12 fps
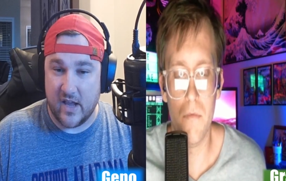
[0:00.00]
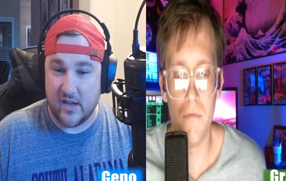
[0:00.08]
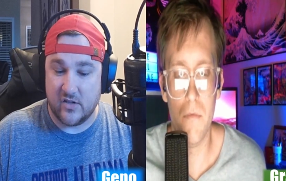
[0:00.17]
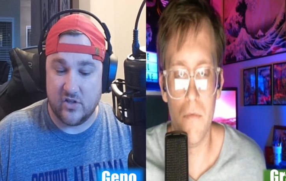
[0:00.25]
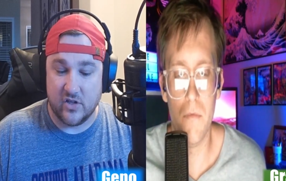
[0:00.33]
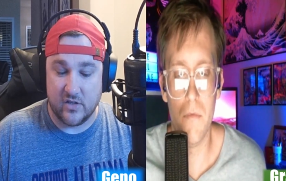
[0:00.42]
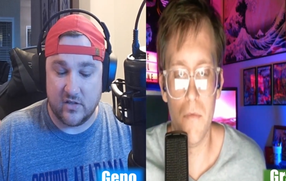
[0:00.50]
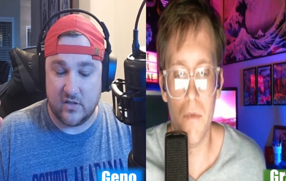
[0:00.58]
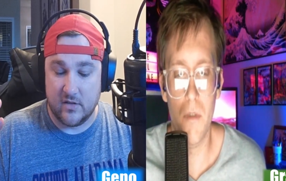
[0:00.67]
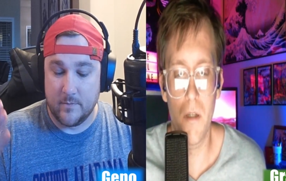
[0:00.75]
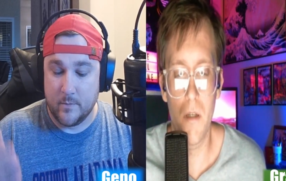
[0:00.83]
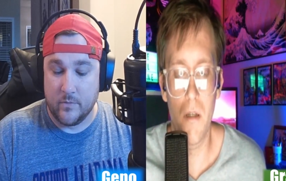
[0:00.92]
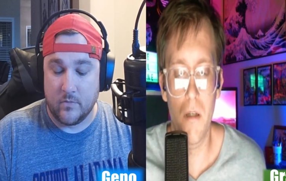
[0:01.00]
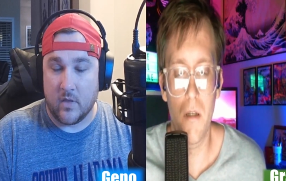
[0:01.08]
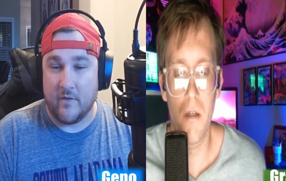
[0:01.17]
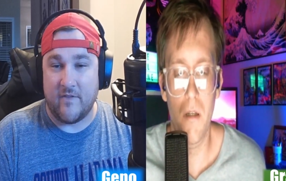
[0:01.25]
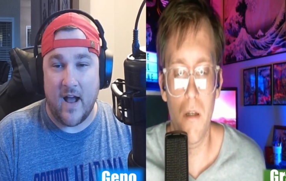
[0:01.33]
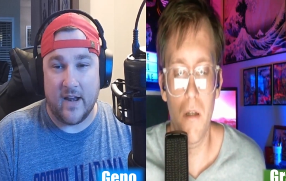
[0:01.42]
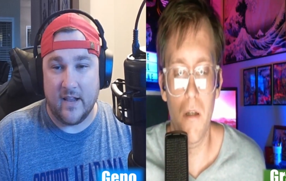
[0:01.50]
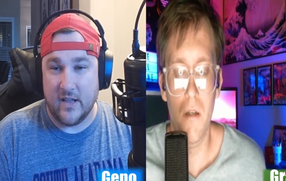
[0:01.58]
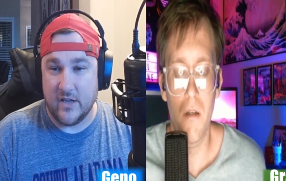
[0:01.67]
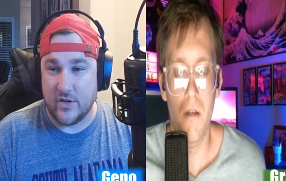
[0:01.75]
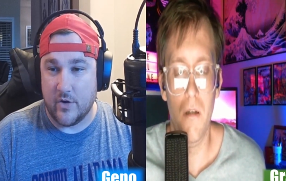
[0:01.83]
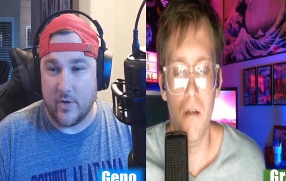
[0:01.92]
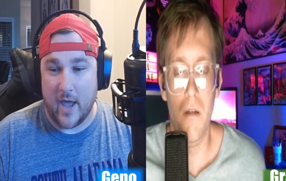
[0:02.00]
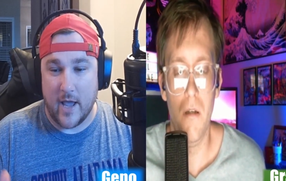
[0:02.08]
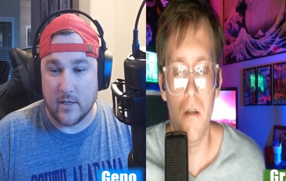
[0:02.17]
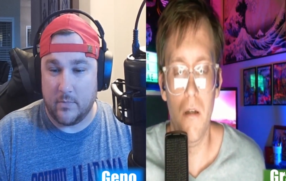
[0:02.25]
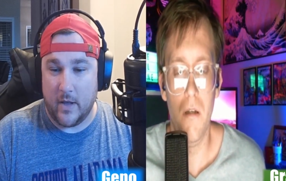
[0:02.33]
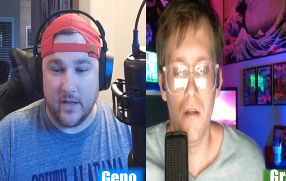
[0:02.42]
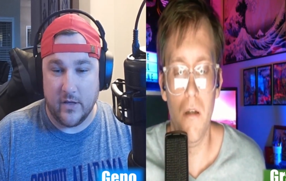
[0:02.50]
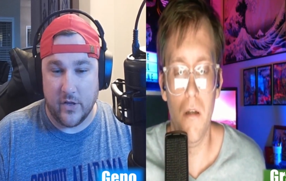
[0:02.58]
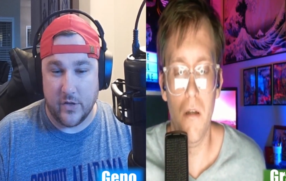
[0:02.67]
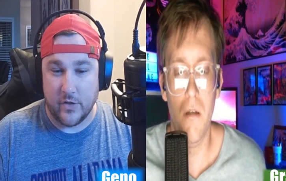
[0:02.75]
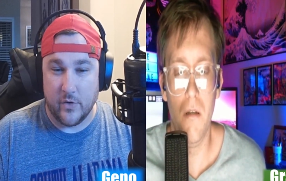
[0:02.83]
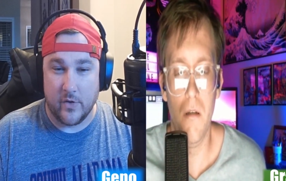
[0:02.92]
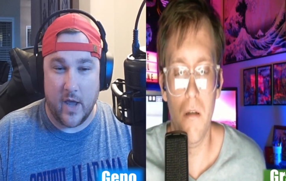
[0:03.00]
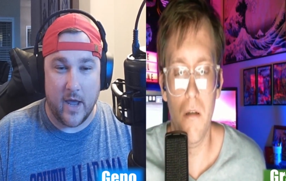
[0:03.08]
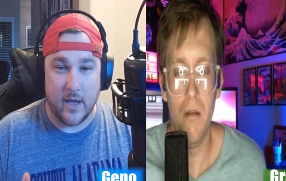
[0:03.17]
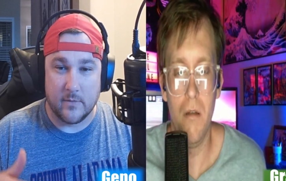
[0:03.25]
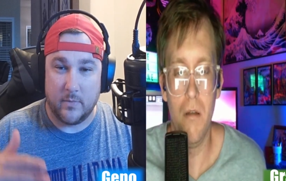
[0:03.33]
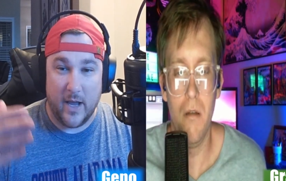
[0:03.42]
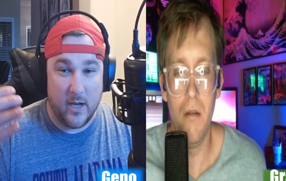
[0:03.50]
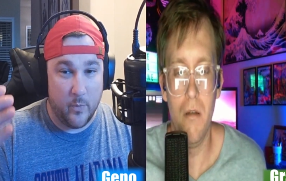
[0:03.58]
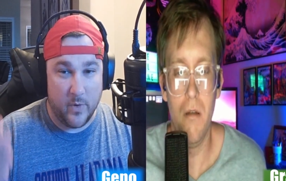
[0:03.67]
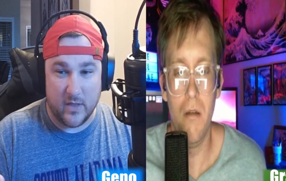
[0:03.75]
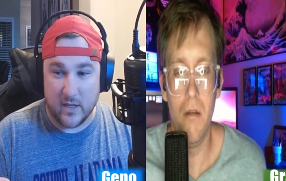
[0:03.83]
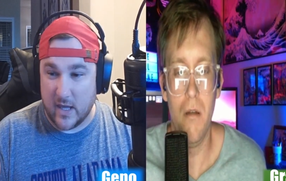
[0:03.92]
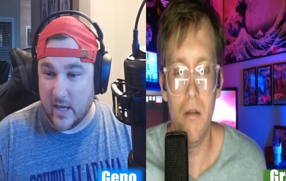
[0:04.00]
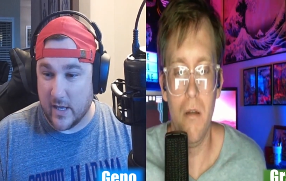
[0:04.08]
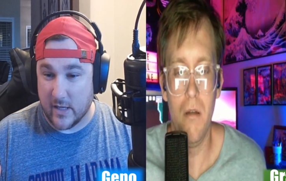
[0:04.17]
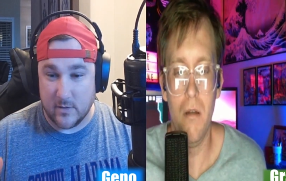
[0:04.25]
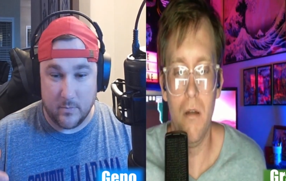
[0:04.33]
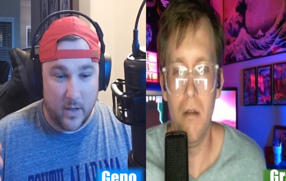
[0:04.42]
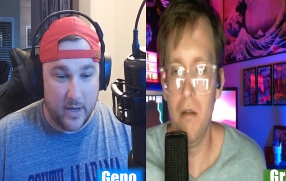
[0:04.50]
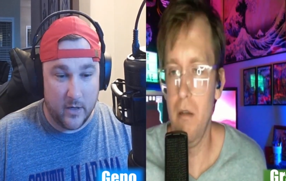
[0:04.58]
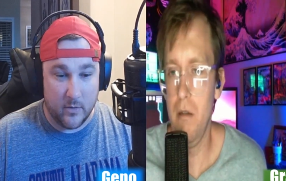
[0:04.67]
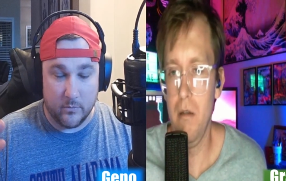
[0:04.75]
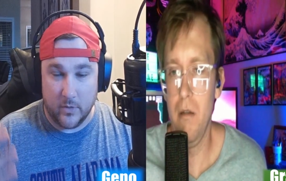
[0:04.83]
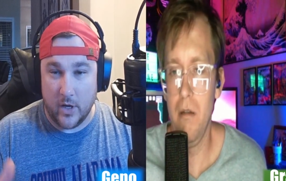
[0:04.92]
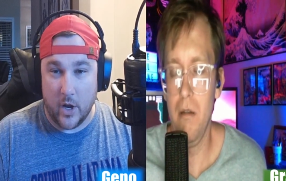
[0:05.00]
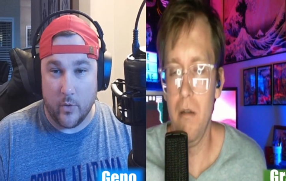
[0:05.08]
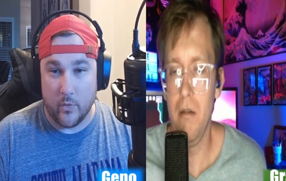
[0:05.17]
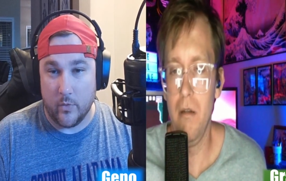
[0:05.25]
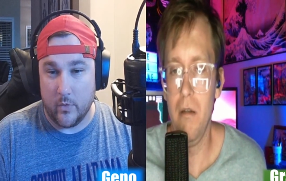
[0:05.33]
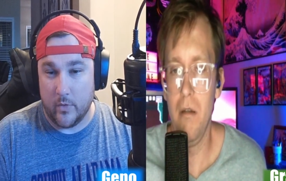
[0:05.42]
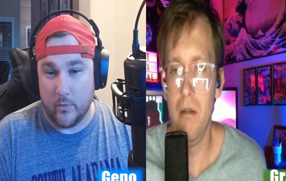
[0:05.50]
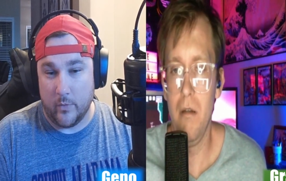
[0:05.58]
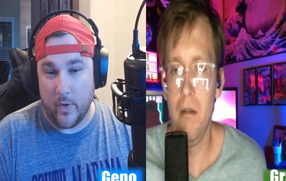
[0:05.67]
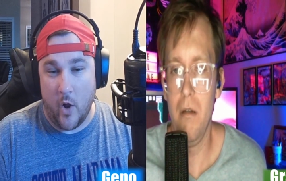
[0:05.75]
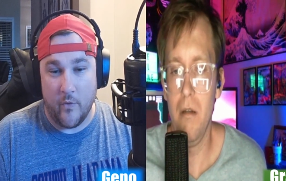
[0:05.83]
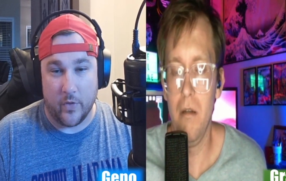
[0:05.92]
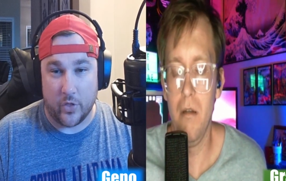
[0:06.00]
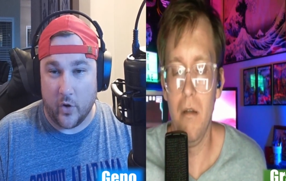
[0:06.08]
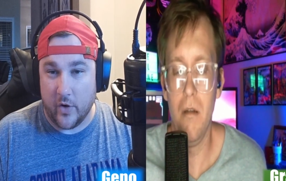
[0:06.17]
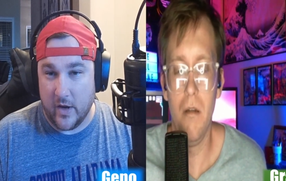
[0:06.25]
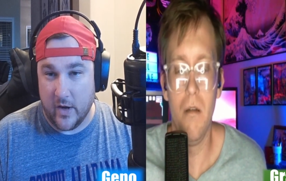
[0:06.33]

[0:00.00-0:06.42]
Speaker 1: That's just finding these new games, playing these new games, playing them with the kids, playing them, you know, over 30